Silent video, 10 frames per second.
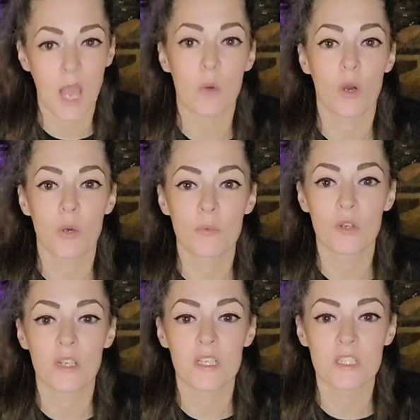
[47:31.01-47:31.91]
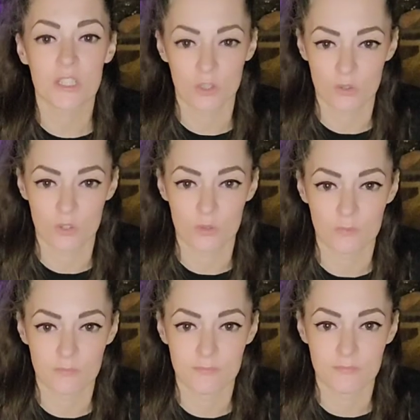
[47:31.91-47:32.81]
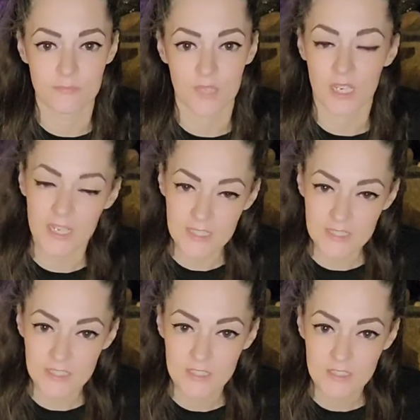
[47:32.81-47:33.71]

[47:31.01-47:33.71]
I will upload it to YouTube. All right?